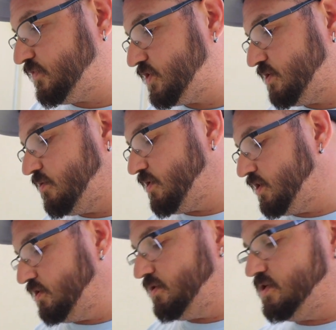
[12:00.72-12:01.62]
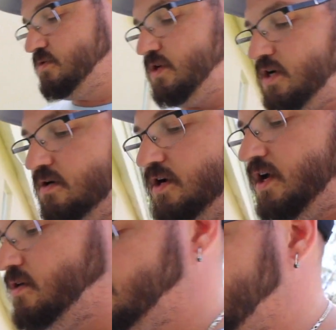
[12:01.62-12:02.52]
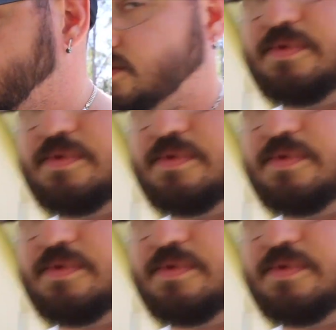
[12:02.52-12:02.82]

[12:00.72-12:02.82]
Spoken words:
first thing we want to do is I also